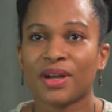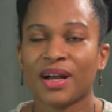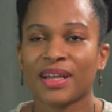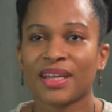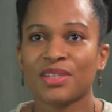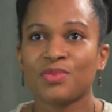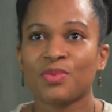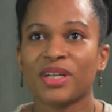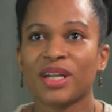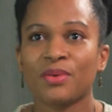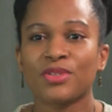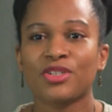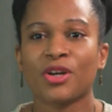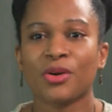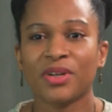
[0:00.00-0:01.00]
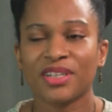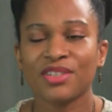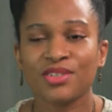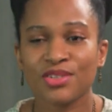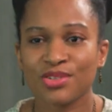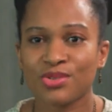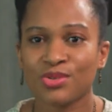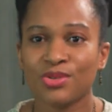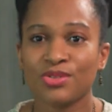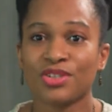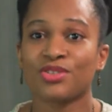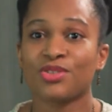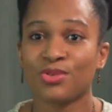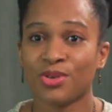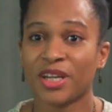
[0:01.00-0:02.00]
I guess when I was going into schools
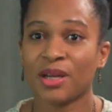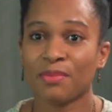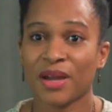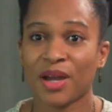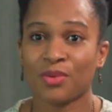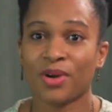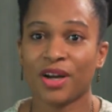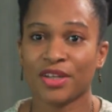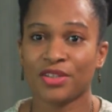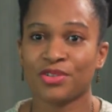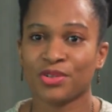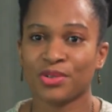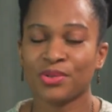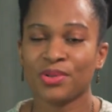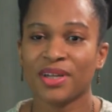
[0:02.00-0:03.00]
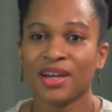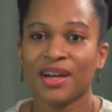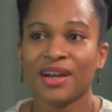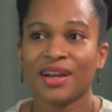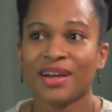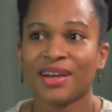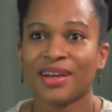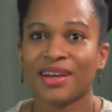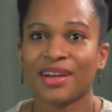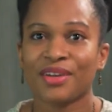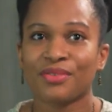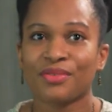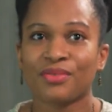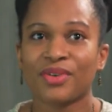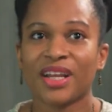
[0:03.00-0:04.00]
and talking about what I do, and
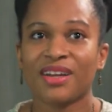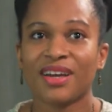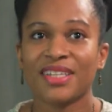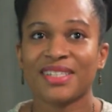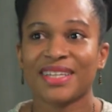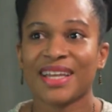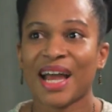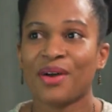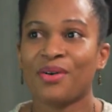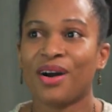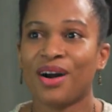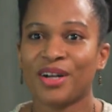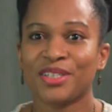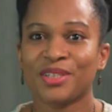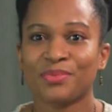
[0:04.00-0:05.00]
realising how hard